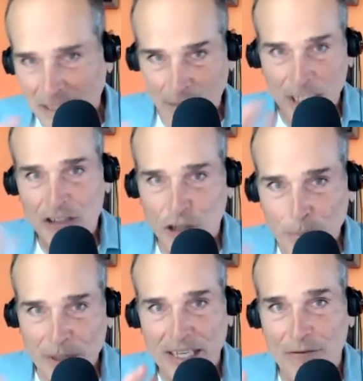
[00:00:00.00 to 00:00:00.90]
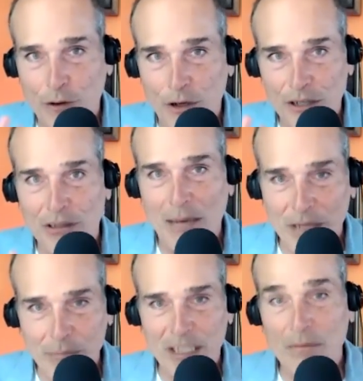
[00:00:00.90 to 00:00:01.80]
let me interpret that for you. Let
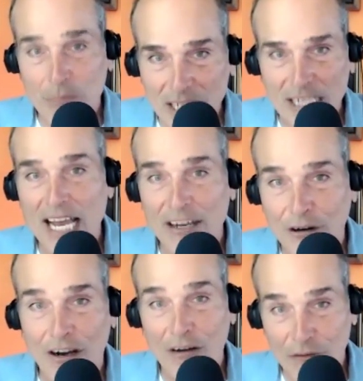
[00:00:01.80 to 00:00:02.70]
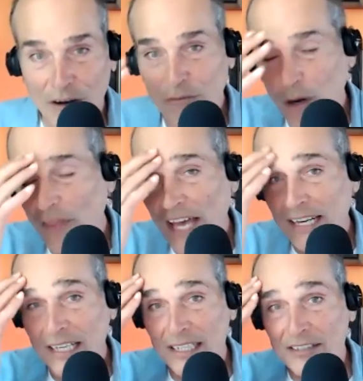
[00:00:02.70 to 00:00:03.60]
me be the mediator of, of what that
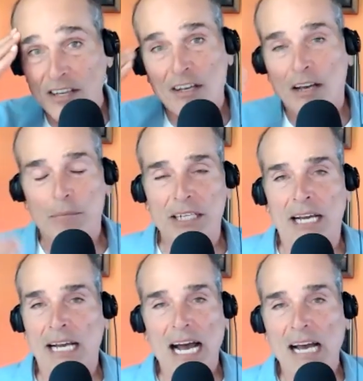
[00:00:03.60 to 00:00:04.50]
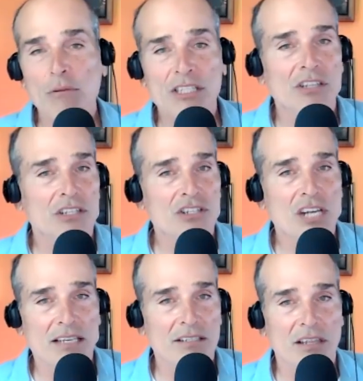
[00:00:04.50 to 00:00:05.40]
is. But sure. I would
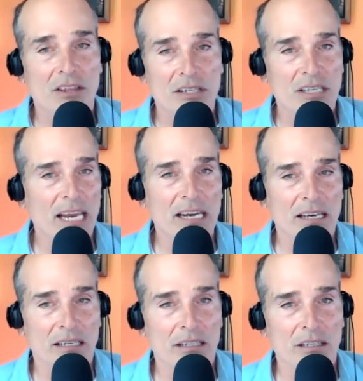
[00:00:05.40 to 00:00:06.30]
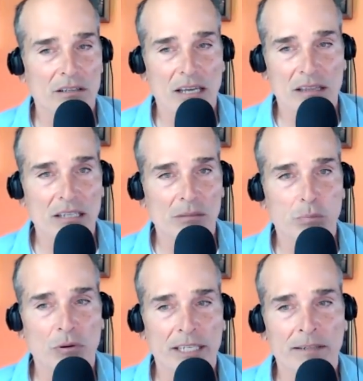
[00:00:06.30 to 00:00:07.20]
suggest that the data is, at this
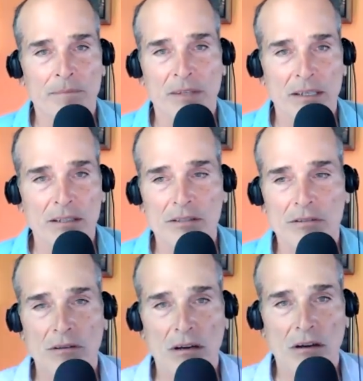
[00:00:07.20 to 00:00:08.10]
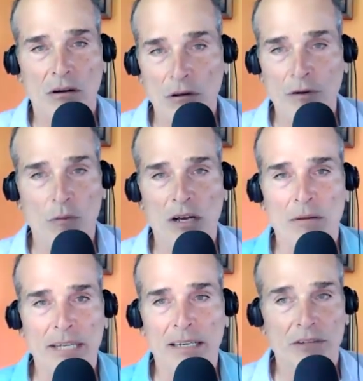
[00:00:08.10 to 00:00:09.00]
point is uh,
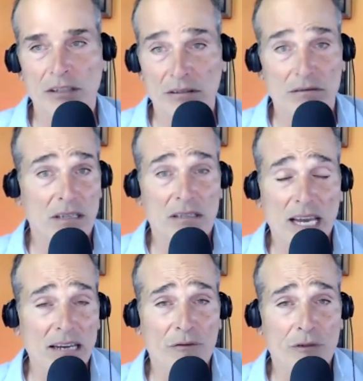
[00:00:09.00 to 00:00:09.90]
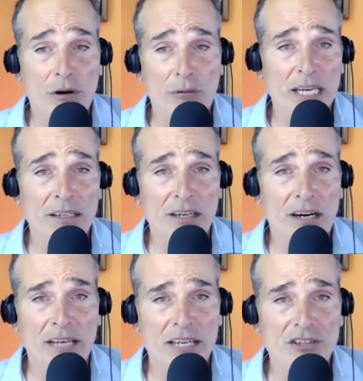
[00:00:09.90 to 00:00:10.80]
overwhelming. The, the data for
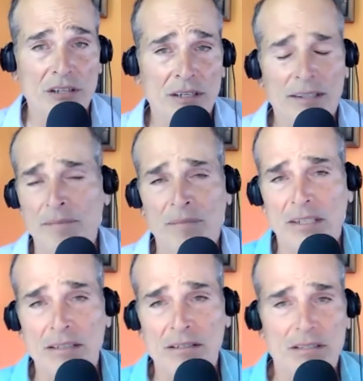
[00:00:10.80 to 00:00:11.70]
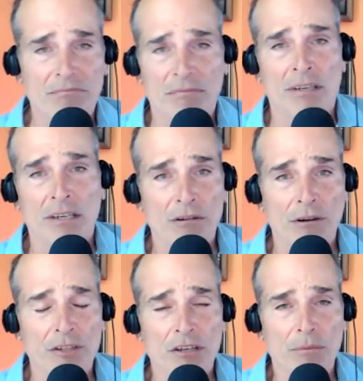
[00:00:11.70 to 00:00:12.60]
reincarnation is
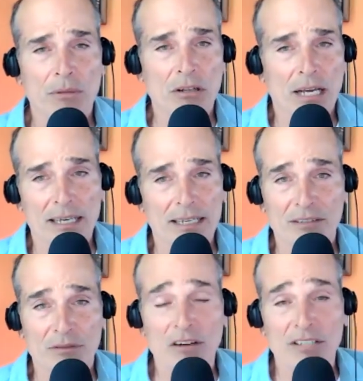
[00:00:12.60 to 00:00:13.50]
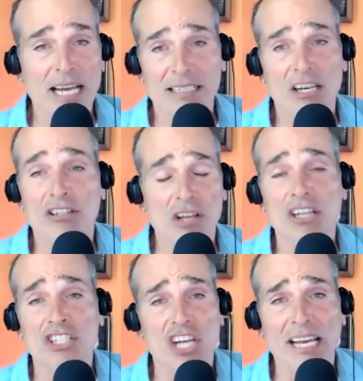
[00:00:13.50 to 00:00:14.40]
irrefutable uh, as far as I can see is
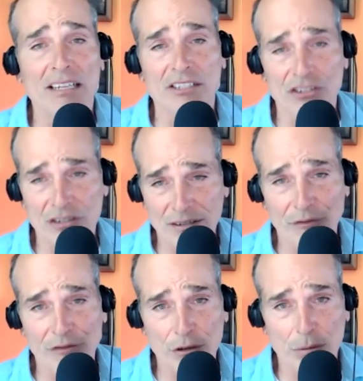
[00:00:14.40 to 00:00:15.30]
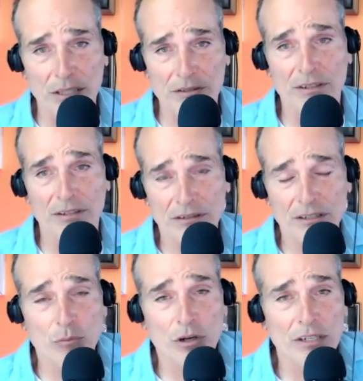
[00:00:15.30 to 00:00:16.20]
unchallenged. Irrefutable isn't a
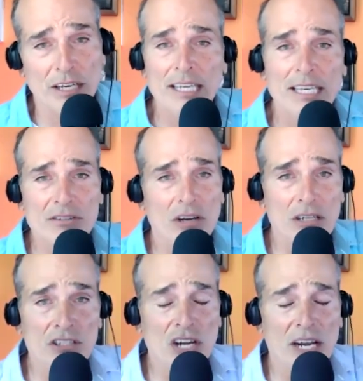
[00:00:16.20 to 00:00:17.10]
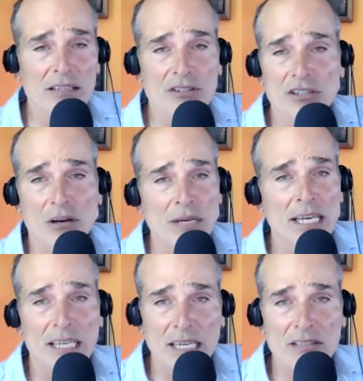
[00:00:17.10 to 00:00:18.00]
good word. It's unchallenged. So
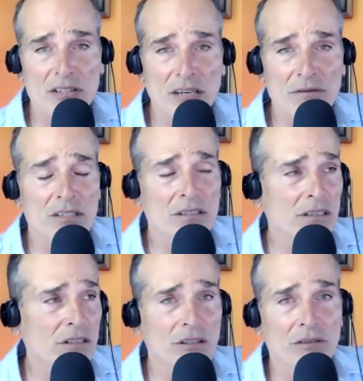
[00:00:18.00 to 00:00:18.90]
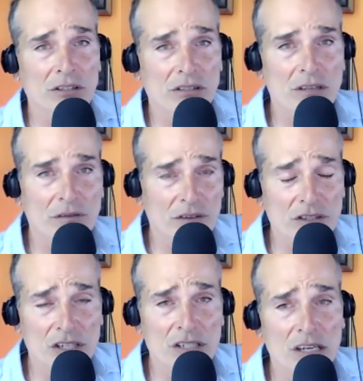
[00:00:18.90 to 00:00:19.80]
Ian Stevenson at the University of
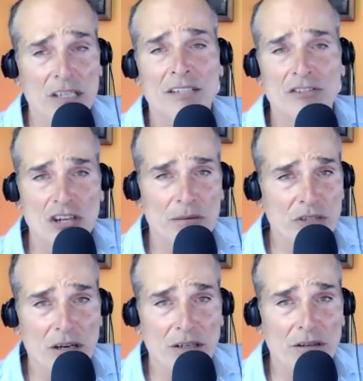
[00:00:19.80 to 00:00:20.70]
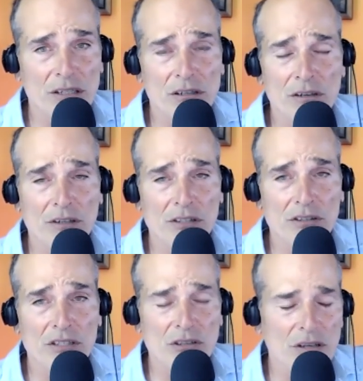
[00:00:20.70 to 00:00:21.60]
Virginia, Jim Tucker at the University